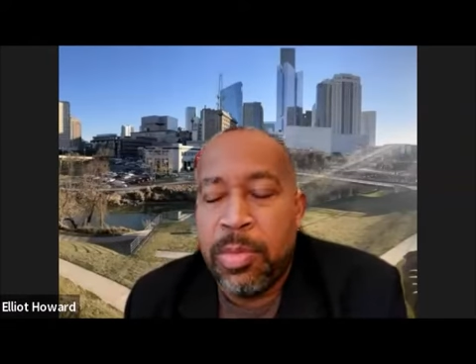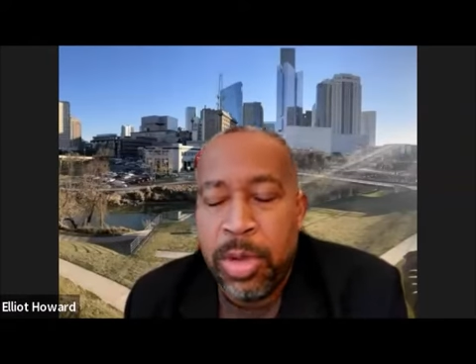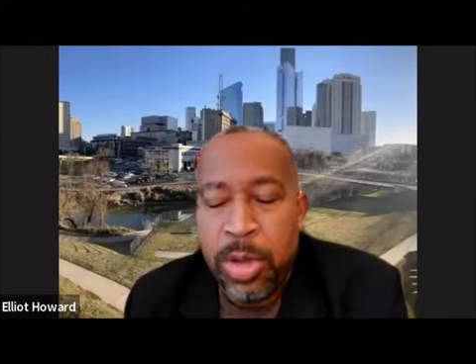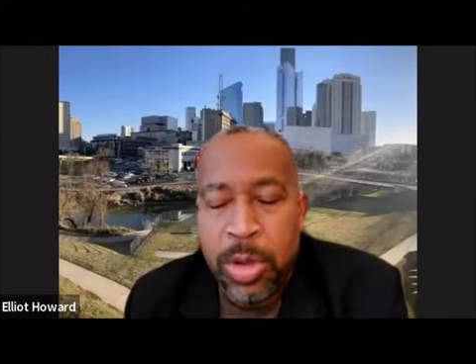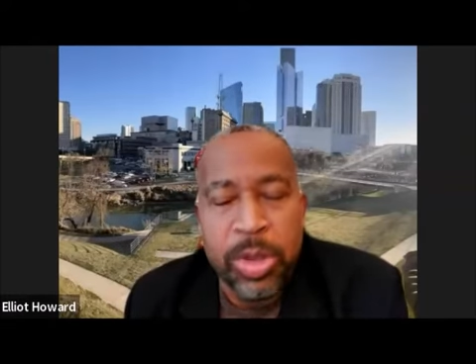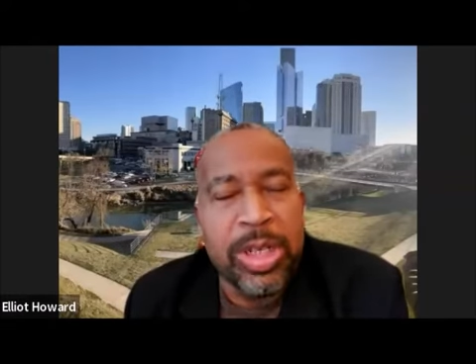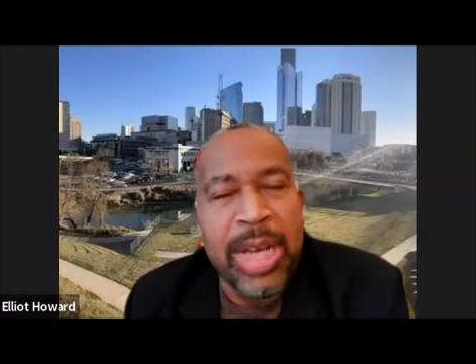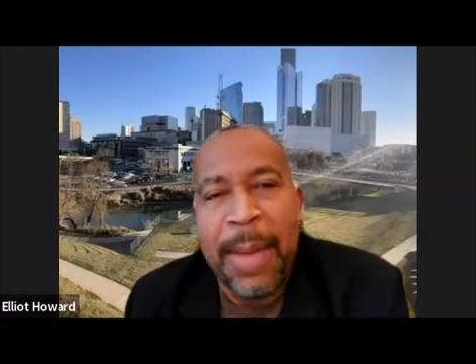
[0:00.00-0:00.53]

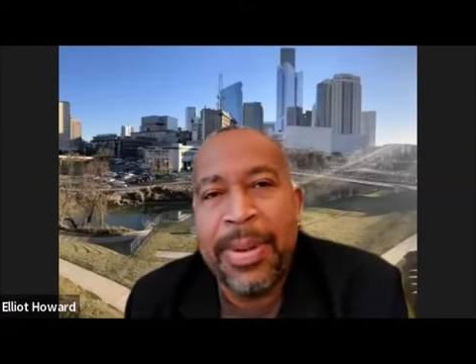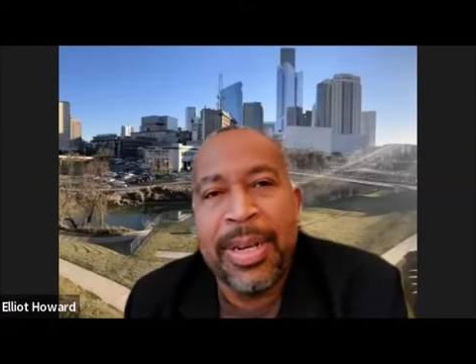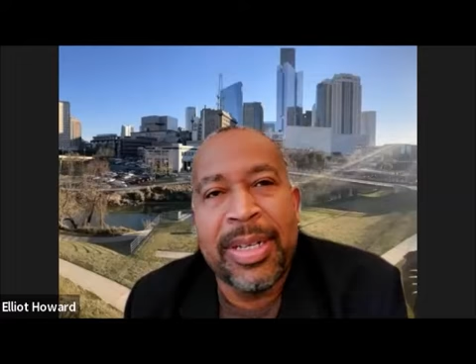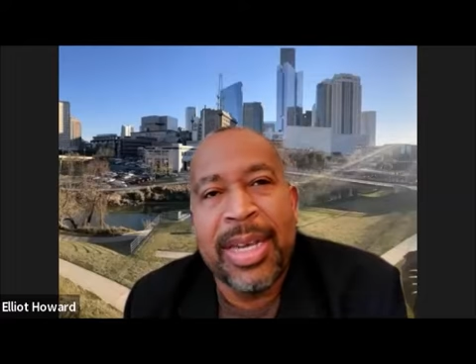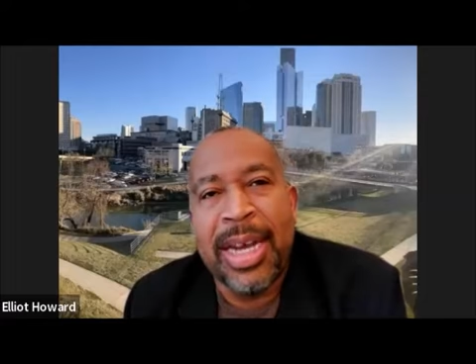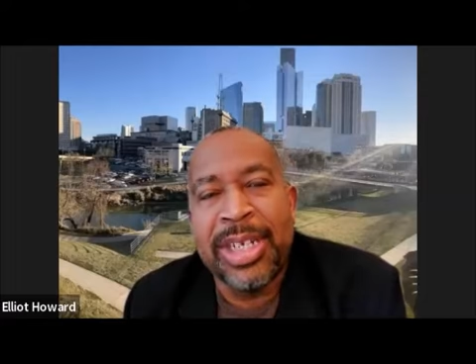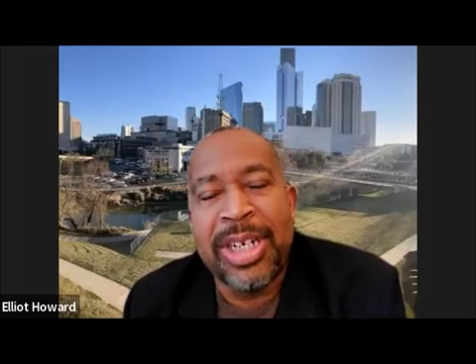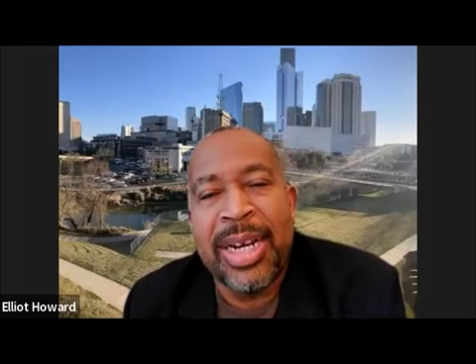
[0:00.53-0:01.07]
news topic
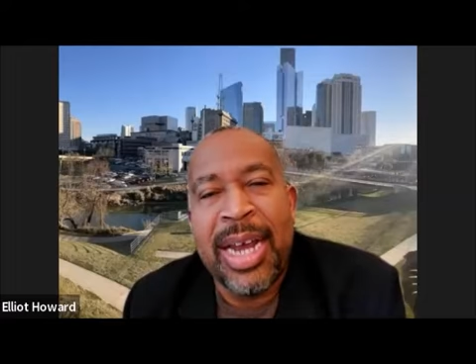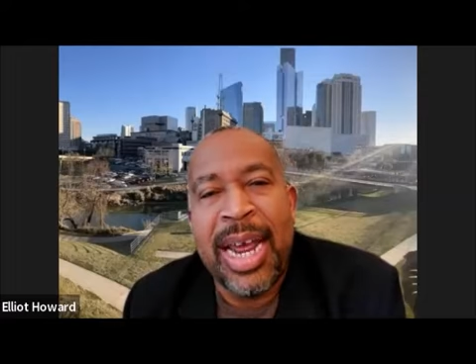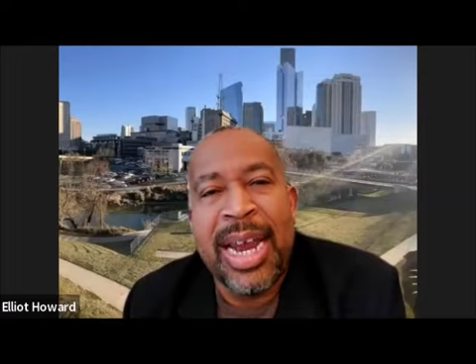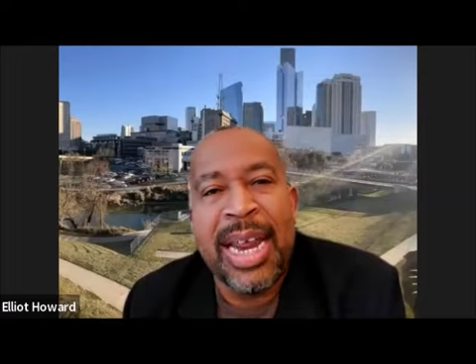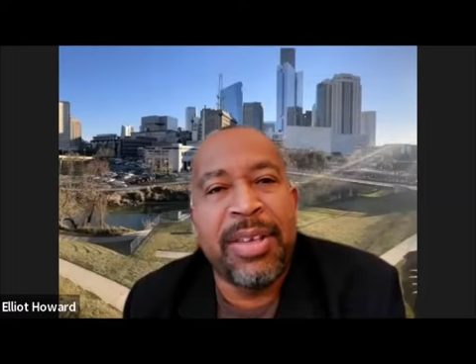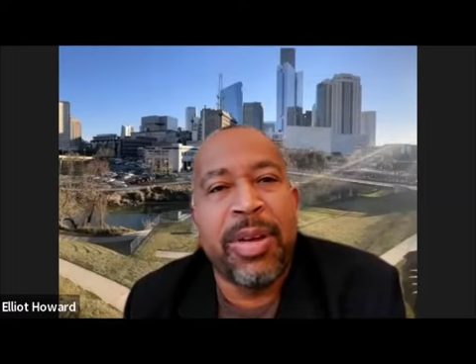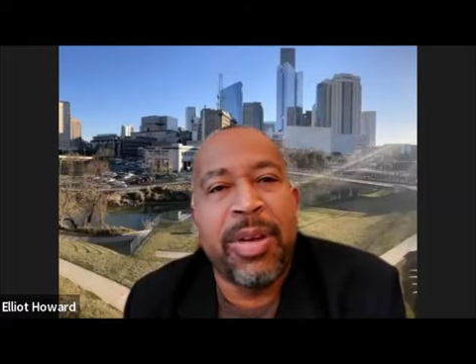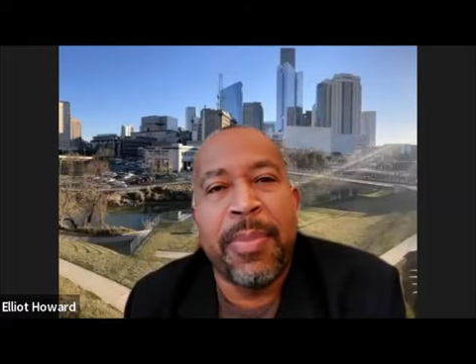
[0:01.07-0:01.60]
discussion, and
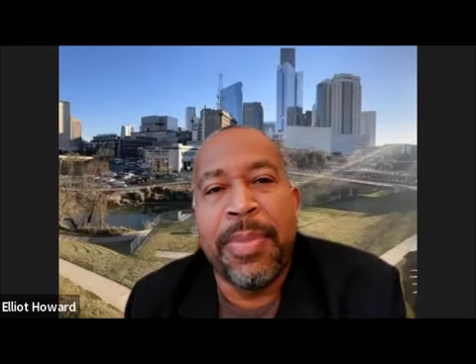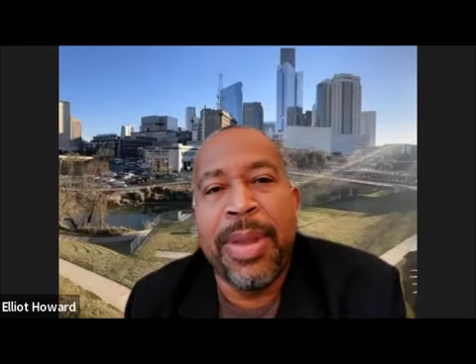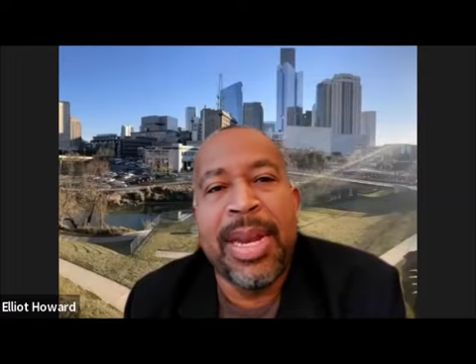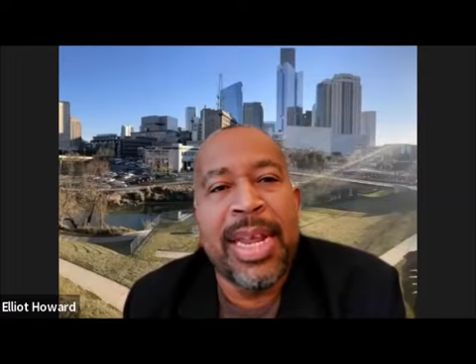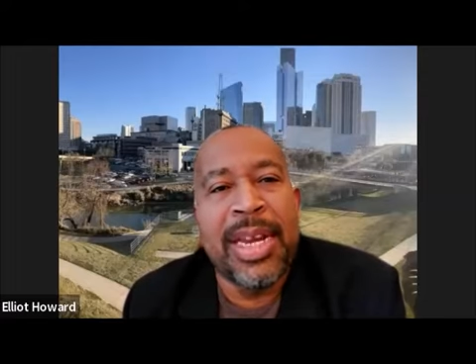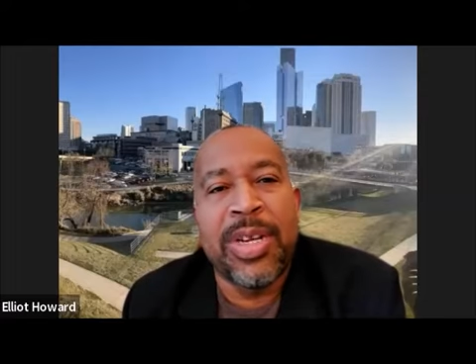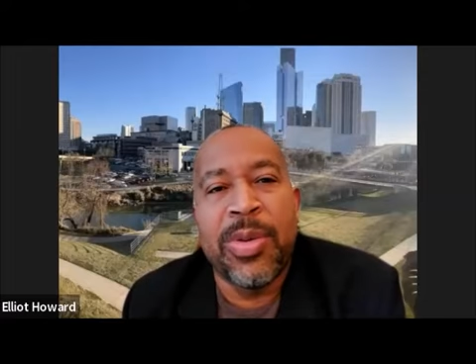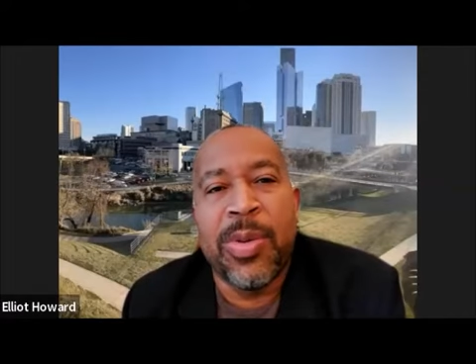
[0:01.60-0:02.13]
then it's going to
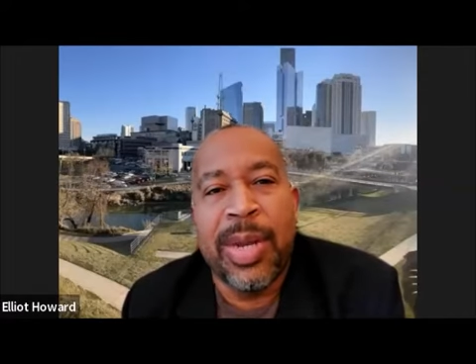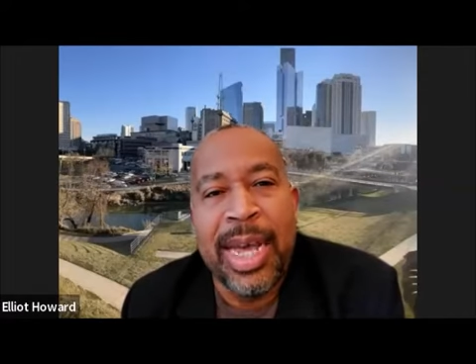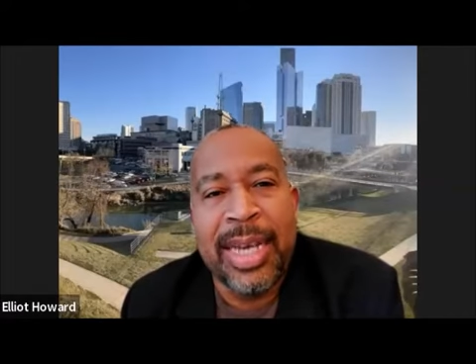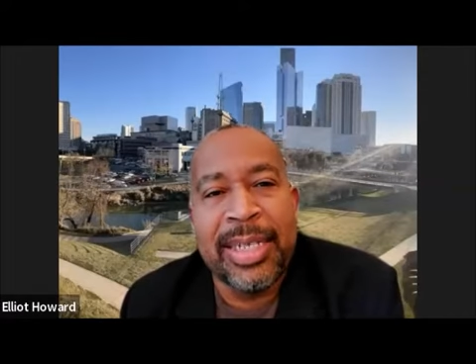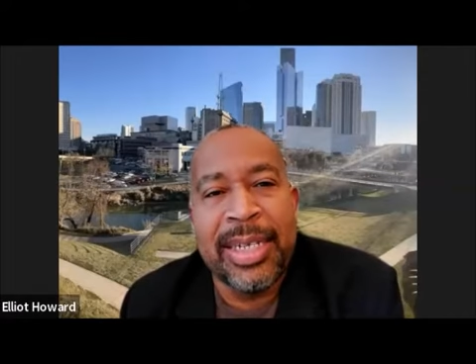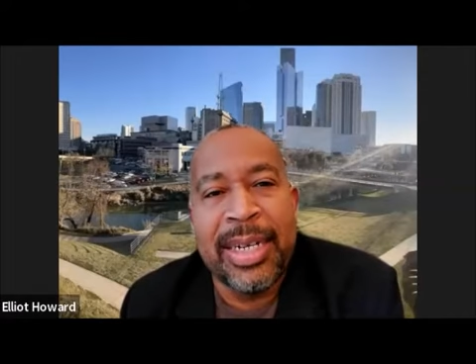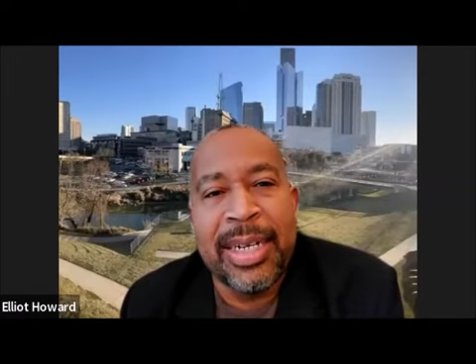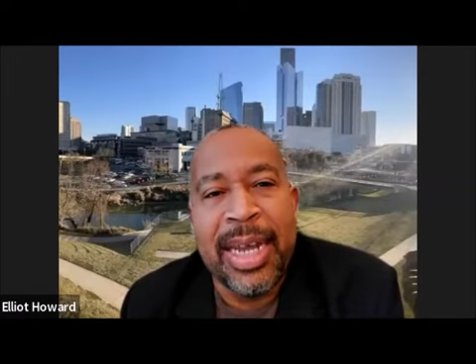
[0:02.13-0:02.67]
blend it into a
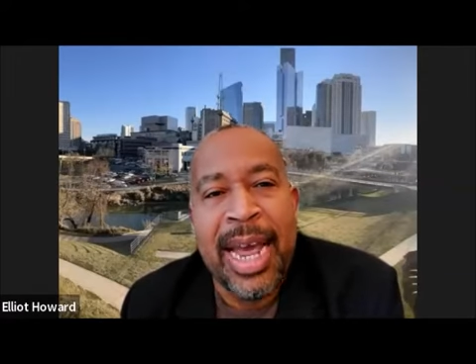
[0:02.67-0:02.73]
lesson.